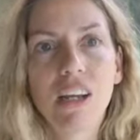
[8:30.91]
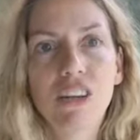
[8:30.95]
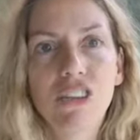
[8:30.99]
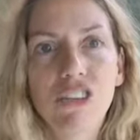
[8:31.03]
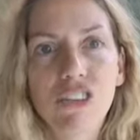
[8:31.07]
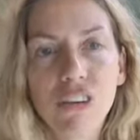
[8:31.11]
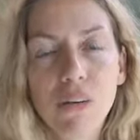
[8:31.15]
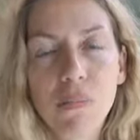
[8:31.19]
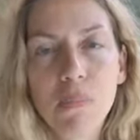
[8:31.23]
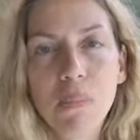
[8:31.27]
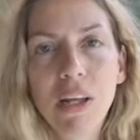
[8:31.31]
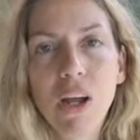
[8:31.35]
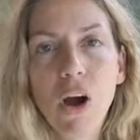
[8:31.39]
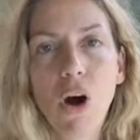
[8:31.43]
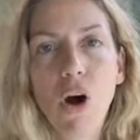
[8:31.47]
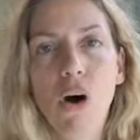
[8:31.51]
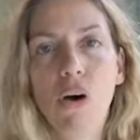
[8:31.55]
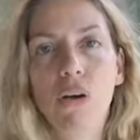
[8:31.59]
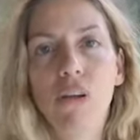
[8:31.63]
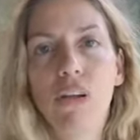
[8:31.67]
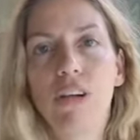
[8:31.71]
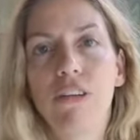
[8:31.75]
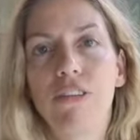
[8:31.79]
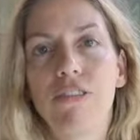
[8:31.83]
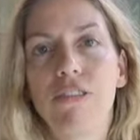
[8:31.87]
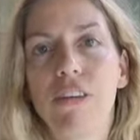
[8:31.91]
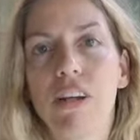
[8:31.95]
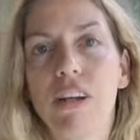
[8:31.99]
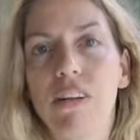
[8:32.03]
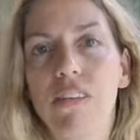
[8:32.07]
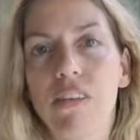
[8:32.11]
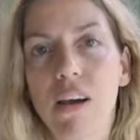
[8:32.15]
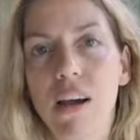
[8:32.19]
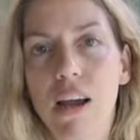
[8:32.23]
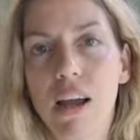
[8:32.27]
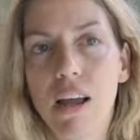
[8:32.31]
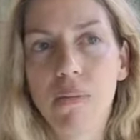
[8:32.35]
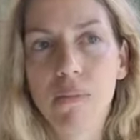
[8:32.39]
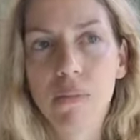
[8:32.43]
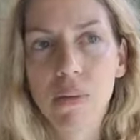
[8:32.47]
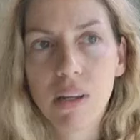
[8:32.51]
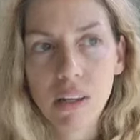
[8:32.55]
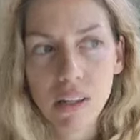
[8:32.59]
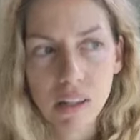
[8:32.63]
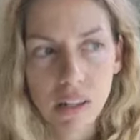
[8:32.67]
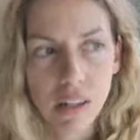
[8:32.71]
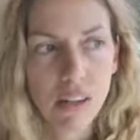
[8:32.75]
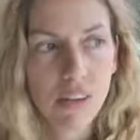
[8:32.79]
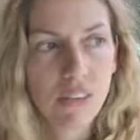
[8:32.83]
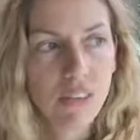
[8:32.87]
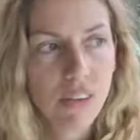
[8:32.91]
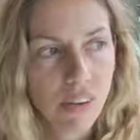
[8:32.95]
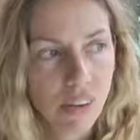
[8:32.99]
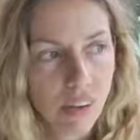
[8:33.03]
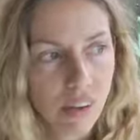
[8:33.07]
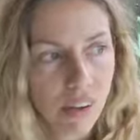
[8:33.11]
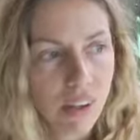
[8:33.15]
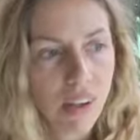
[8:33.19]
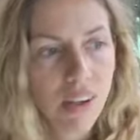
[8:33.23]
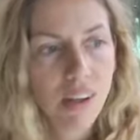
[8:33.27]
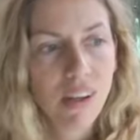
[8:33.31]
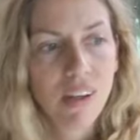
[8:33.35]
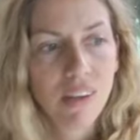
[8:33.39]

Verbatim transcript: It shouldn't be all your free time. You need to